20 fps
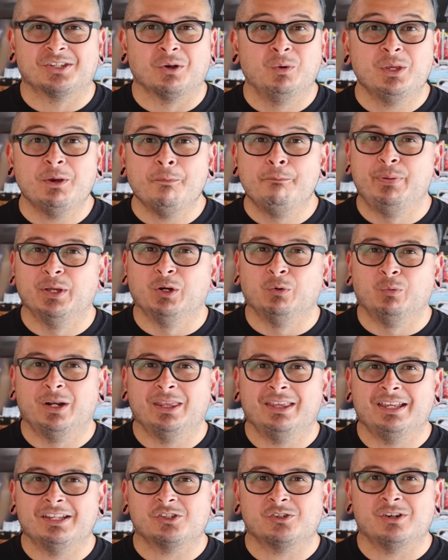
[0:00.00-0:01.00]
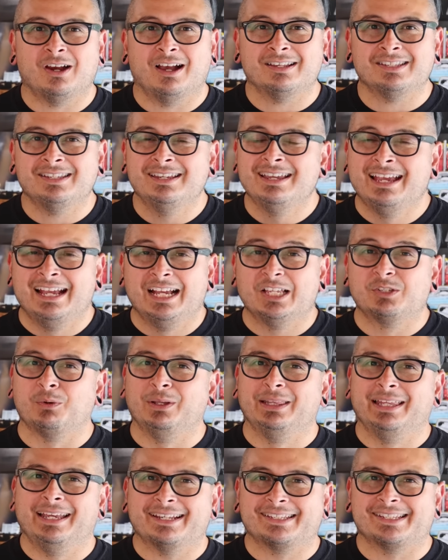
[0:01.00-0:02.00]
So when you build one of these trucks, it's
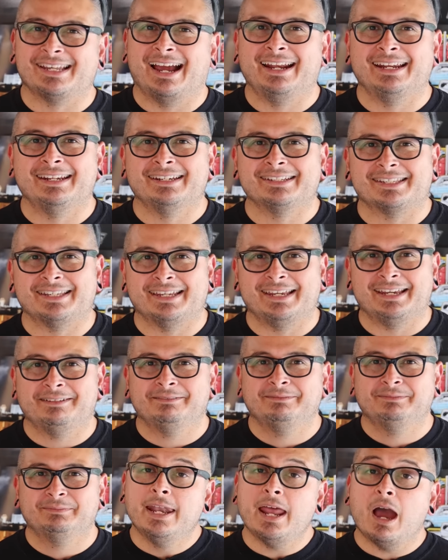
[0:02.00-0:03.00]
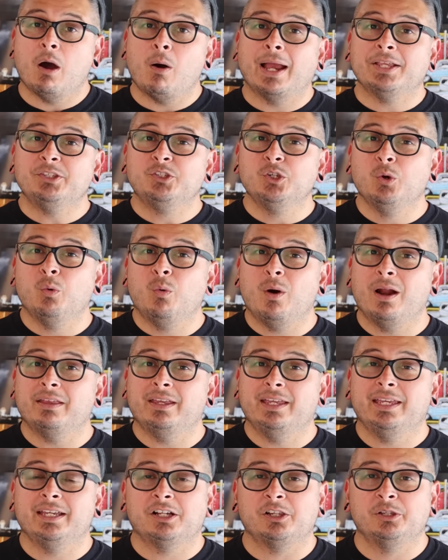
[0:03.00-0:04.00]
really exciting to see. Now, I do
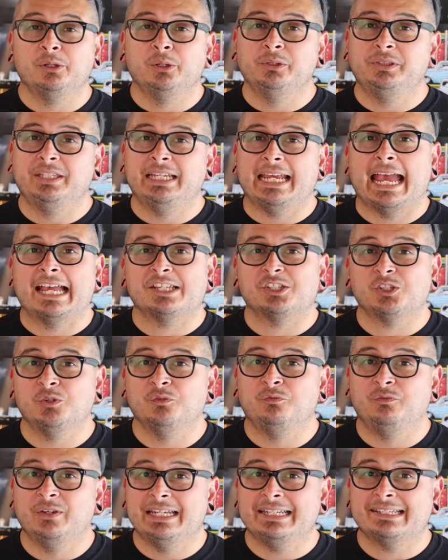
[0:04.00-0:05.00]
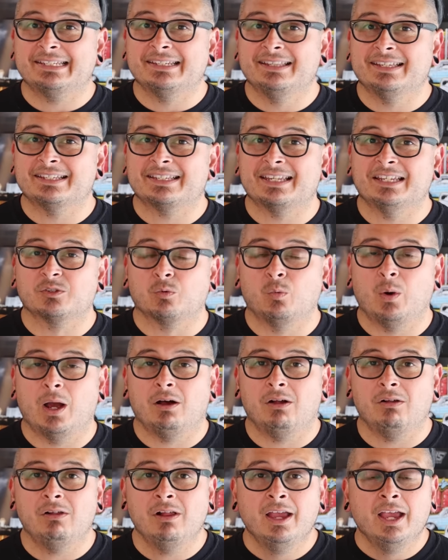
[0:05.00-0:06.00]
want to include the SUVs in this as
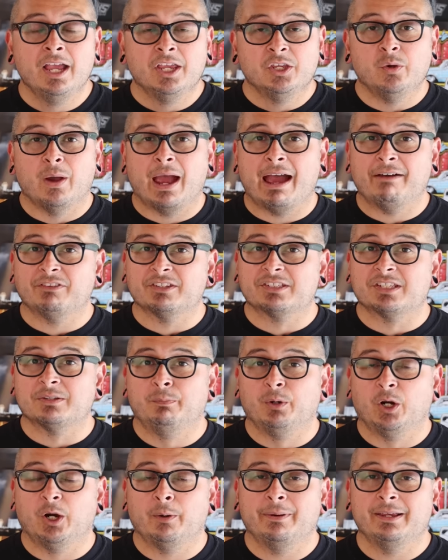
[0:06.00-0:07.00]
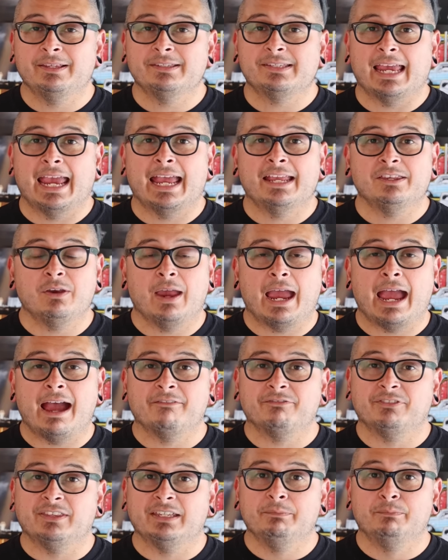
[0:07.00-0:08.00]
well. You have the Suburbans and you
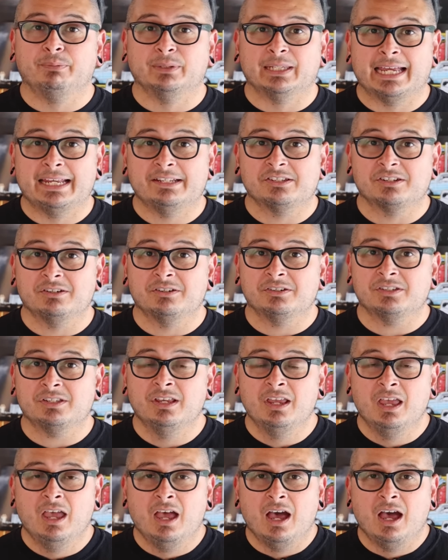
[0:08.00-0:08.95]
have the Blazers.